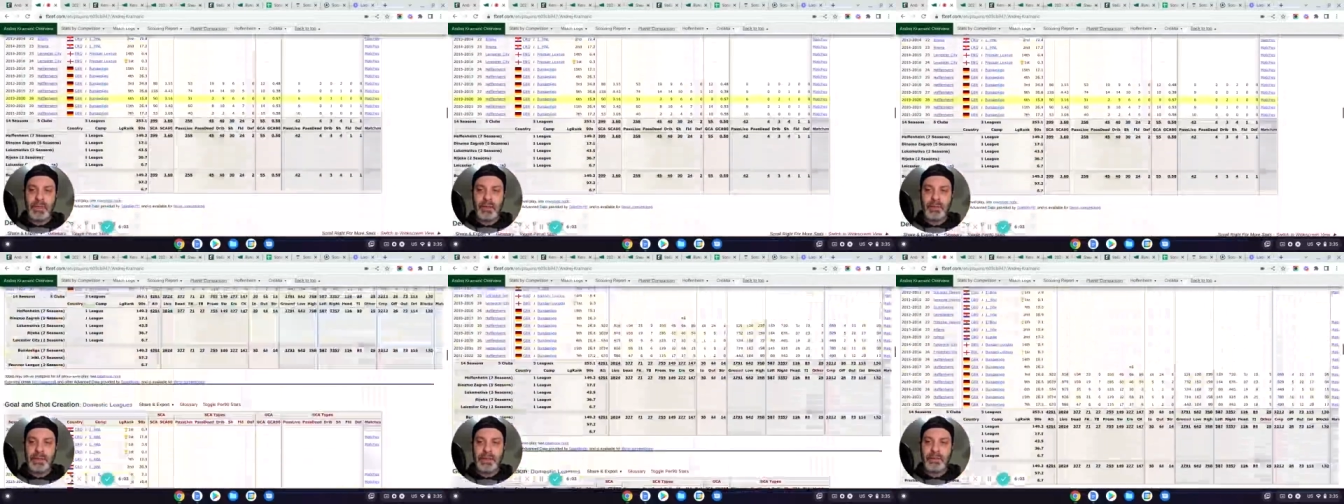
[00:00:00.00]

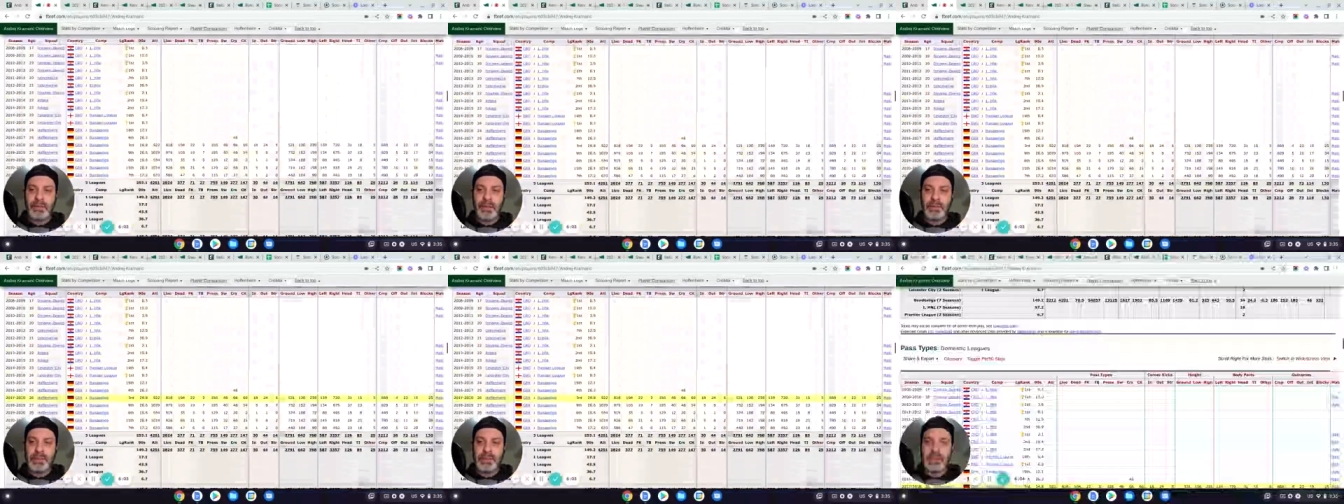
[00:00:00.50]
where are we here?
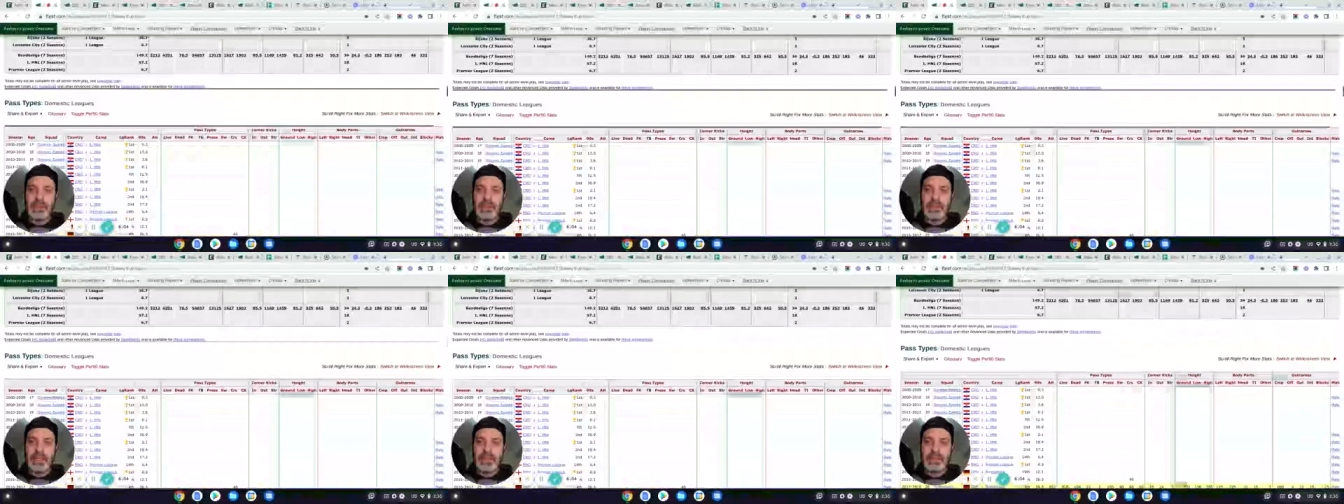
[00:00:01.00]
Where was
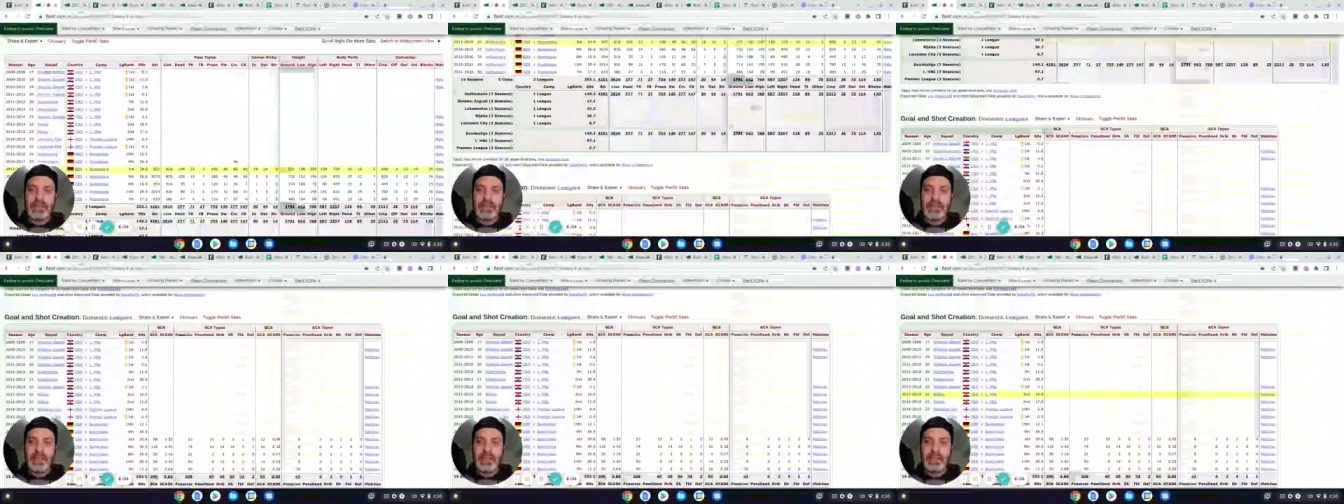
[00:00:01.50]
the
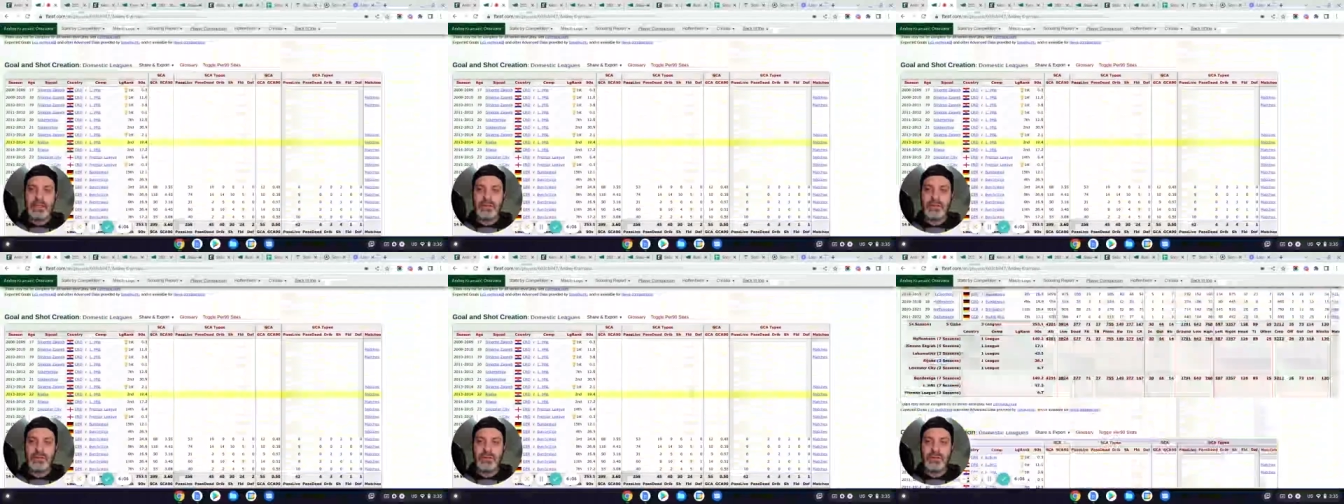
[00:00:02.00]
SCA?
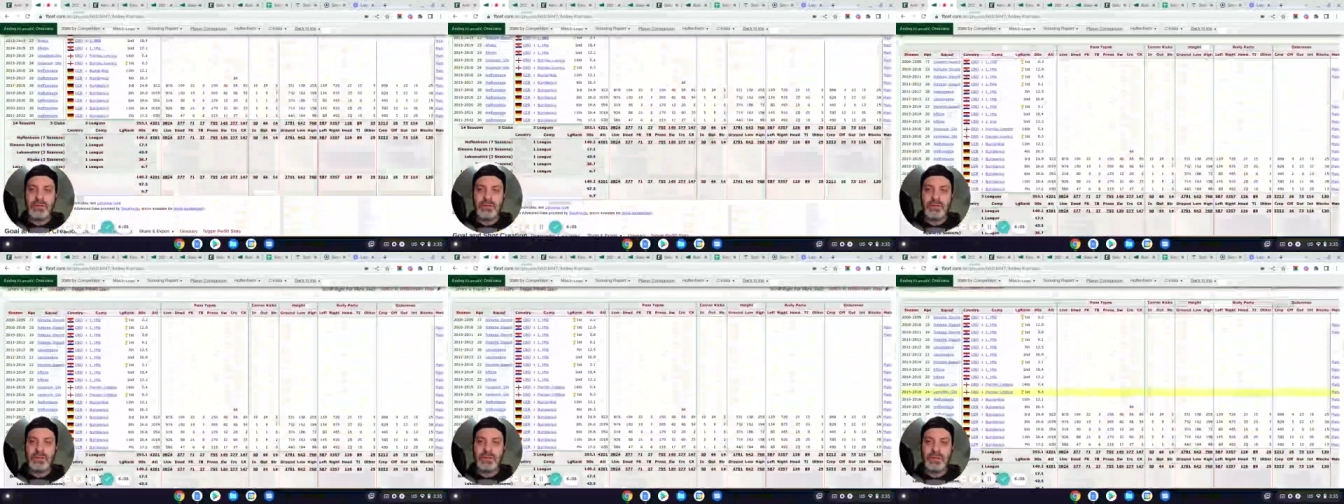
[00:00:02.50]

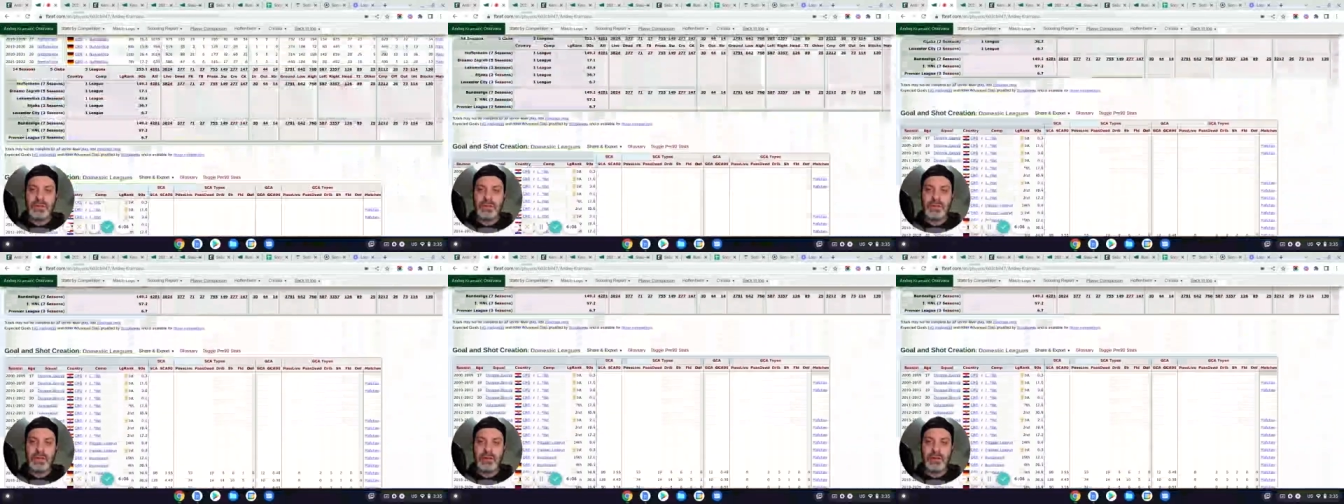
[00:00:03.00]

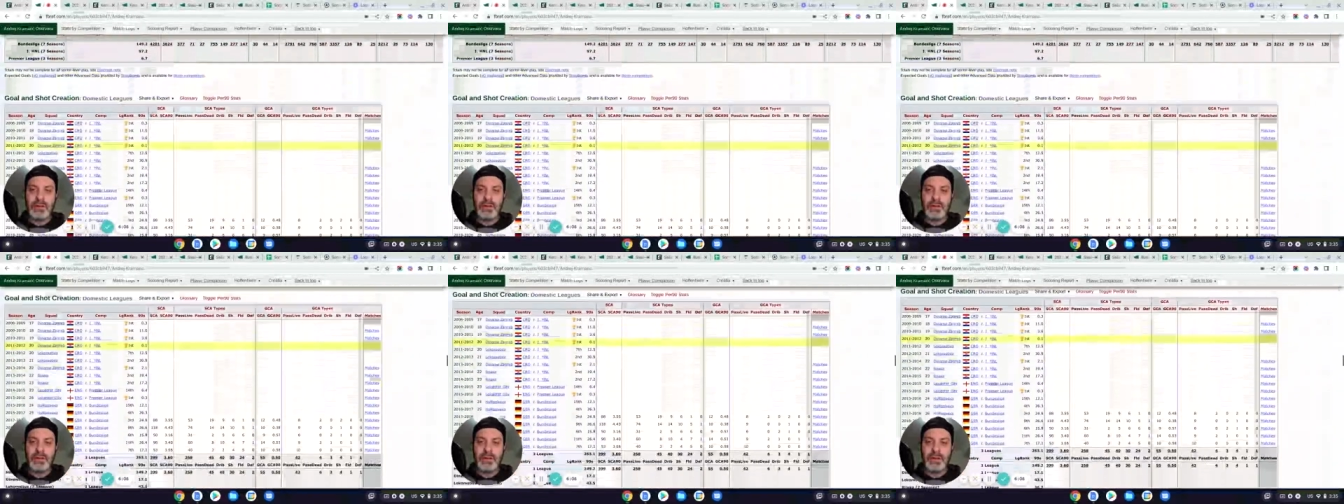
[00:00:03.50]
There it
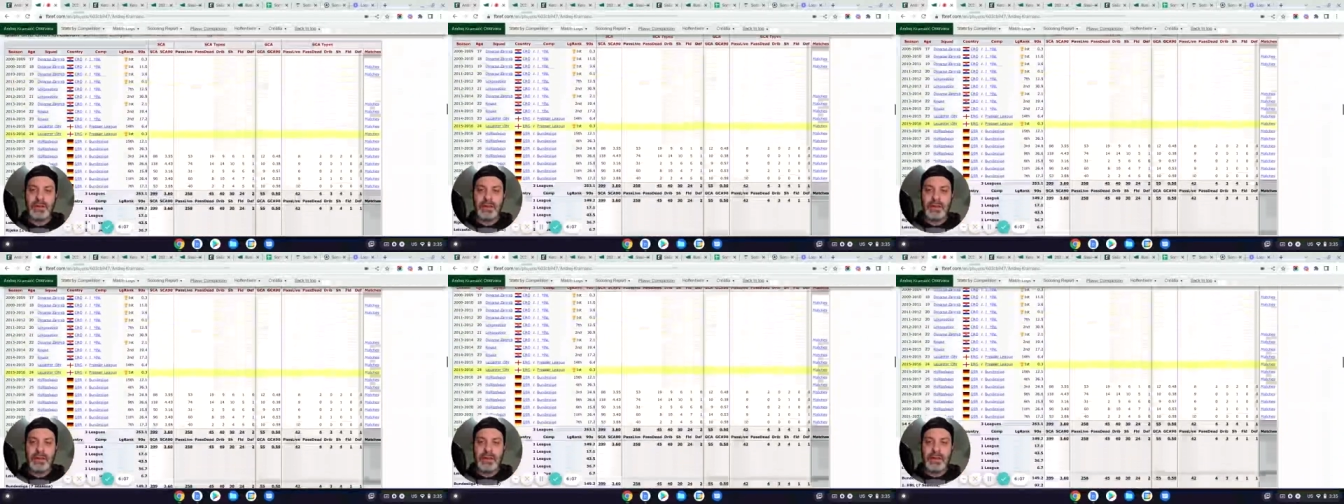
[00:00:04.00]
is.
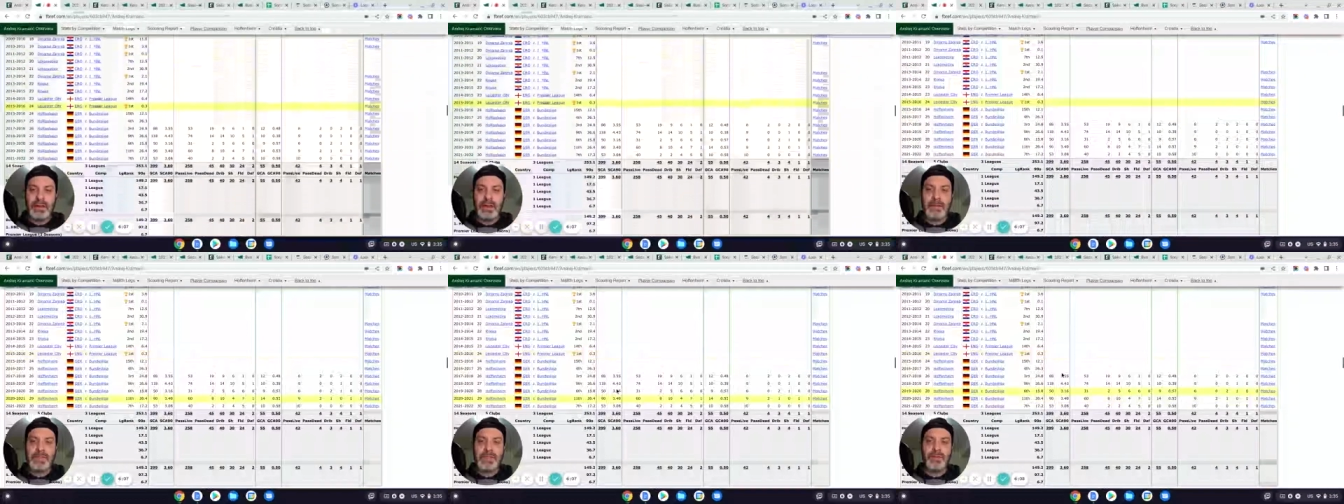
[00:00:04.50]

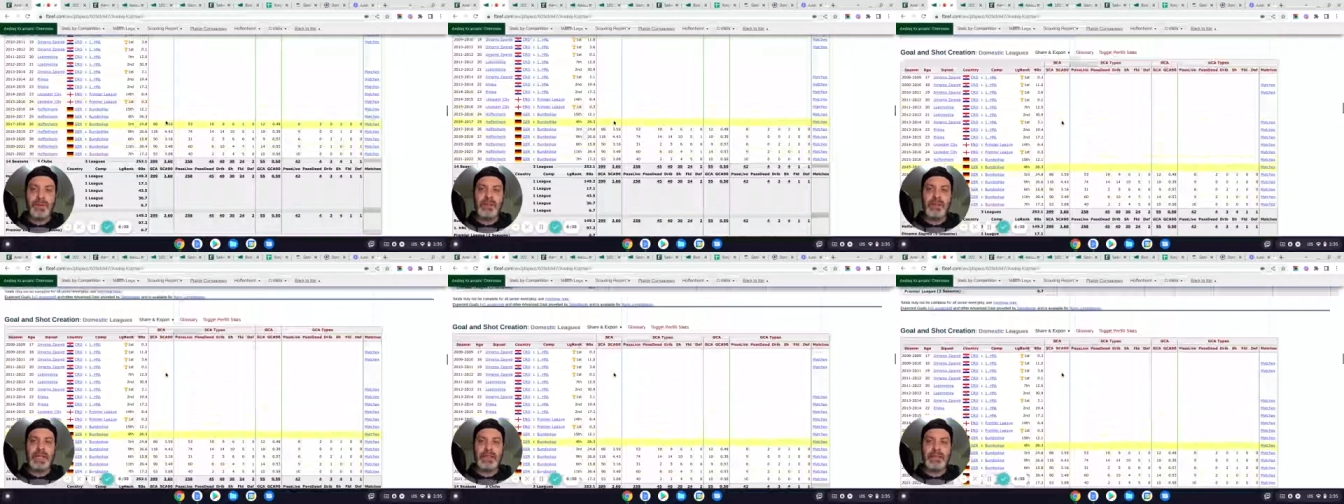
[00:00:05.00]
So if we
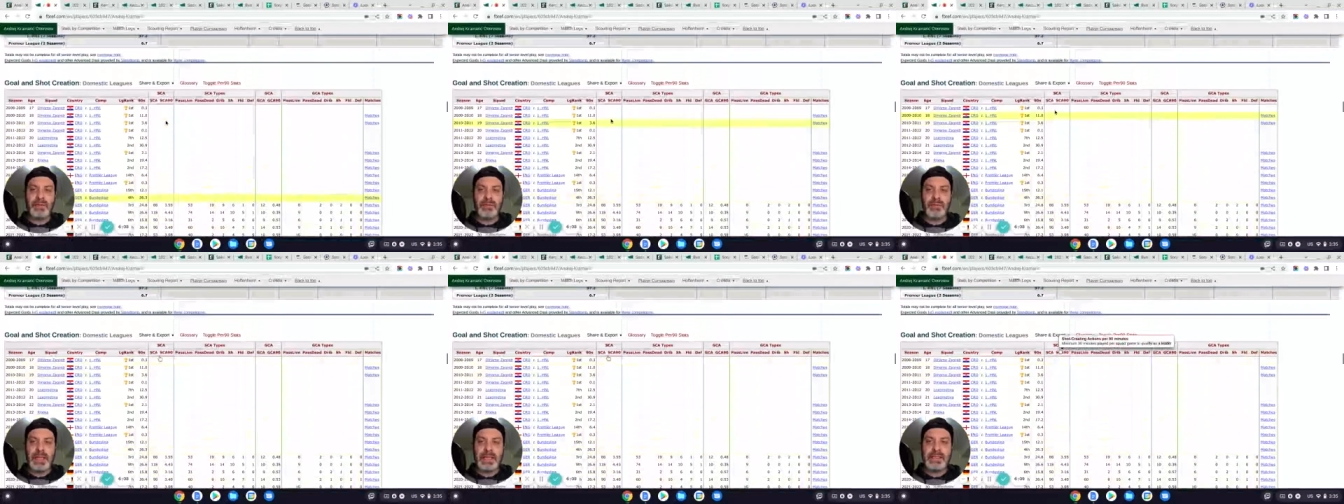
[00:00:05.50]
look at,
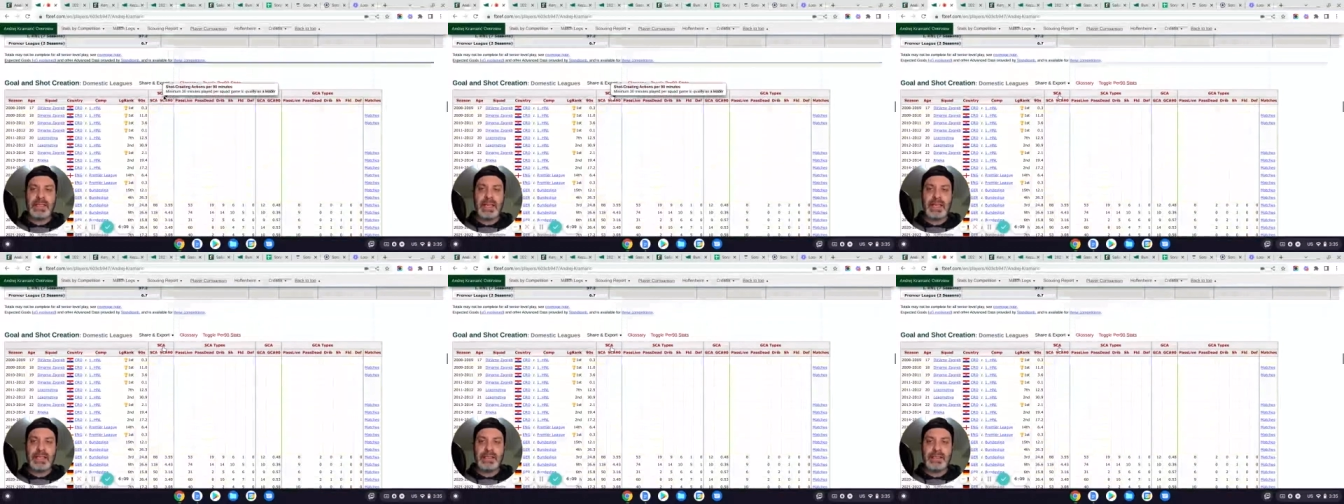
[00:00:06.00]
so
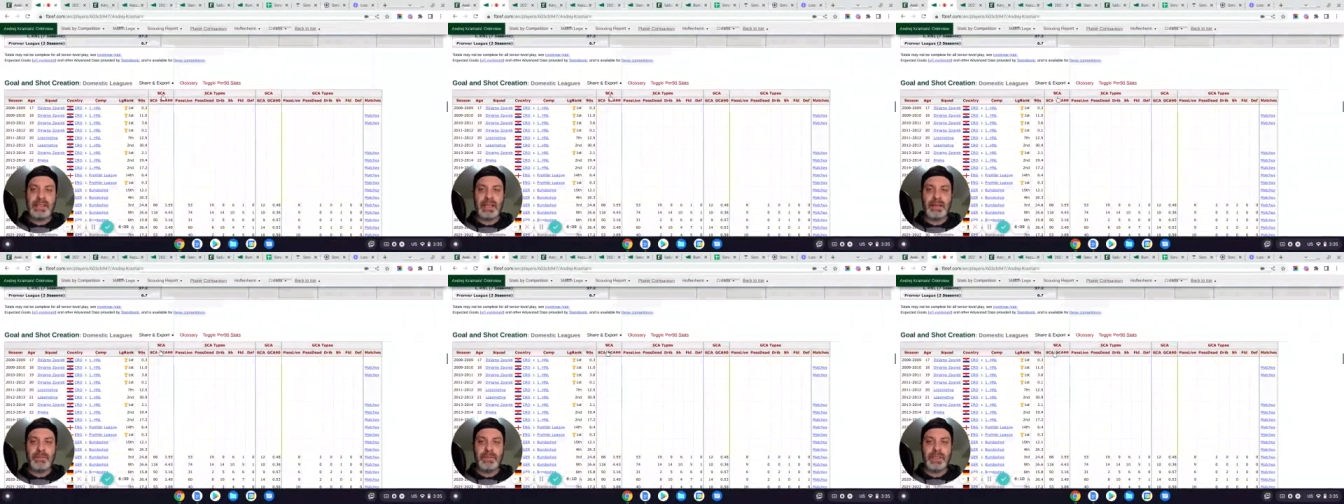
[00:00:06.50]
SCA is